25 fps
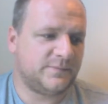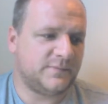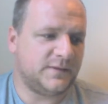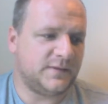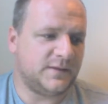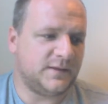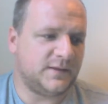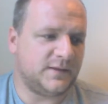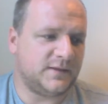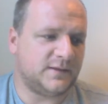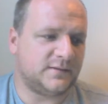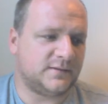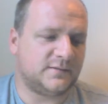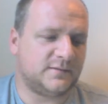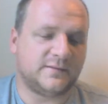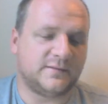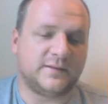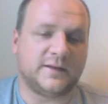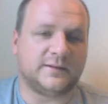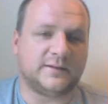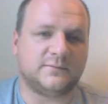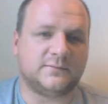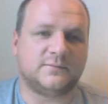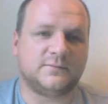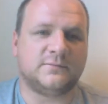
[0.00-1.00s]
yeah,
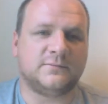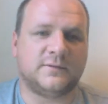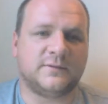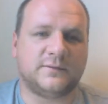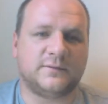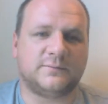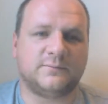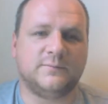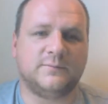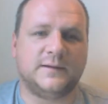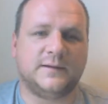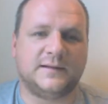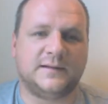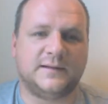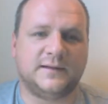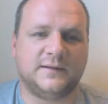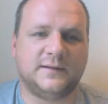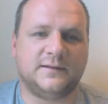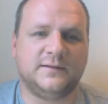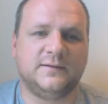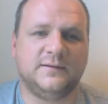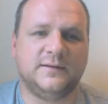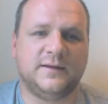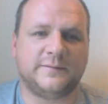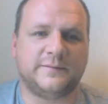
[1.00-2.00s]
that
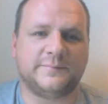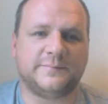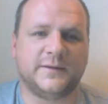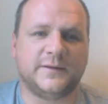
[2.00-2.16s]
really hit me